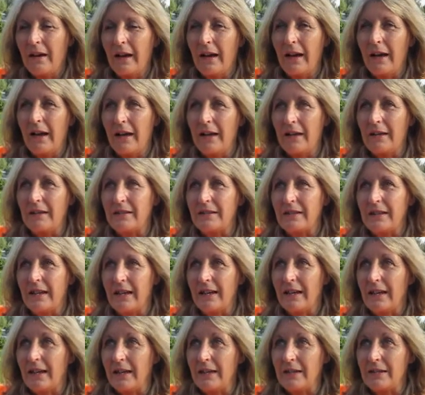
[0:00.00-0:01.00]
and I
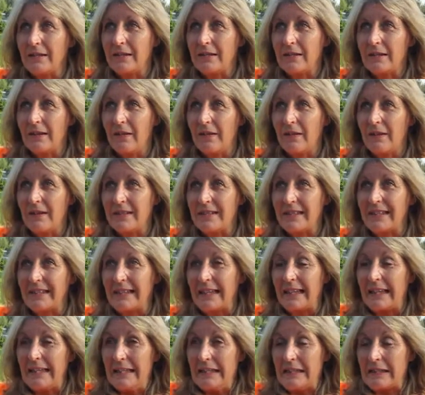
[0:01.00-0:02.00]
had the
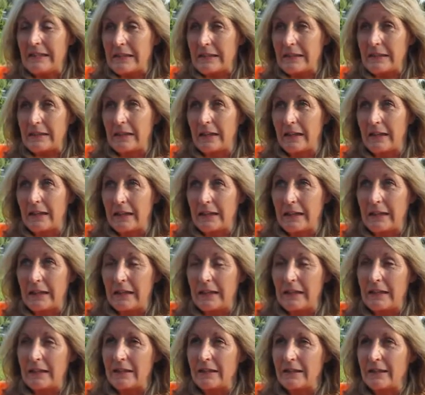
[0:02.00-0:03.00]
delight
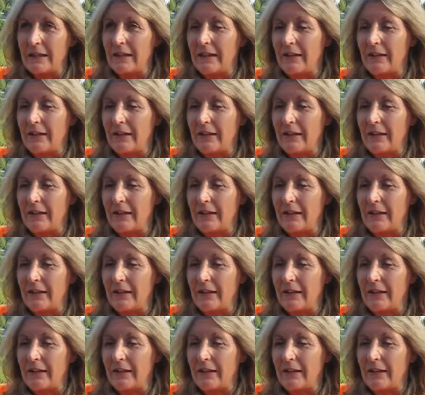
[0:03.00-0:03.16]
and